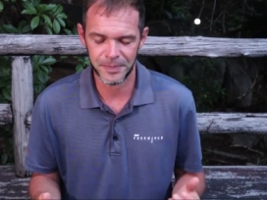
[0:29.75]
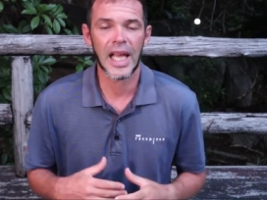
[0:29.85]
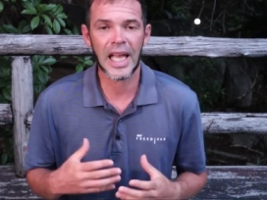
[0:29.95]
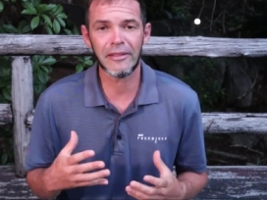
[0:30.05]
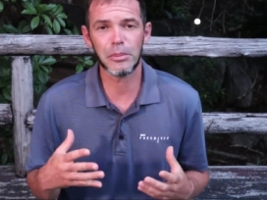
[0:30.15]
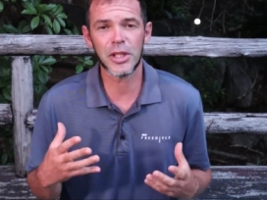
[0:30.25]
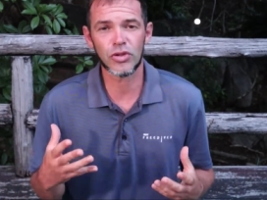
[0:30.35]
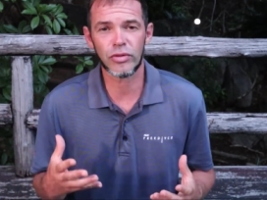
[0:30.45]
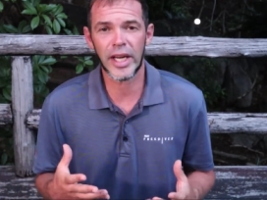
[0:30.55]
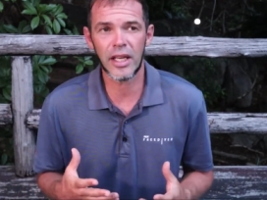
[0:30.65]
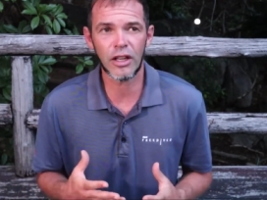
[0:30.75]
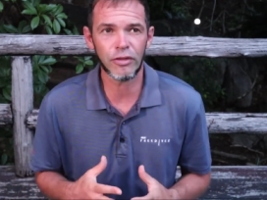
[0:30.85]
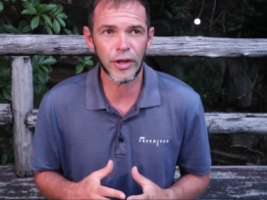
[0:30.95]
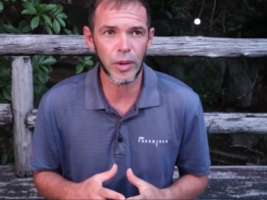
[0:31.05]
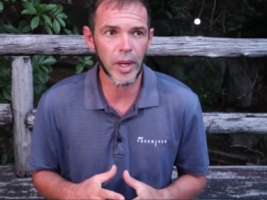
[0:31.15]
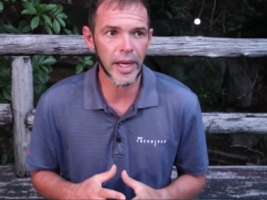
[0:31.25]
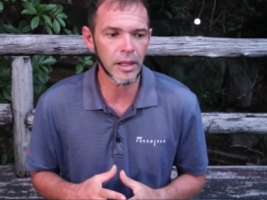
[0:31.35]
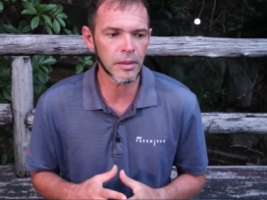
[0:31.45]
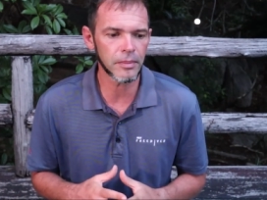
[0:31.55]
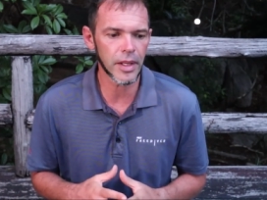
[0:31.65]
I haven't been training for a
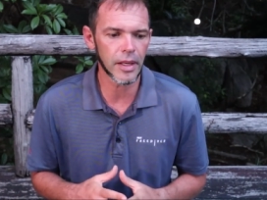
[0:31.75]
while,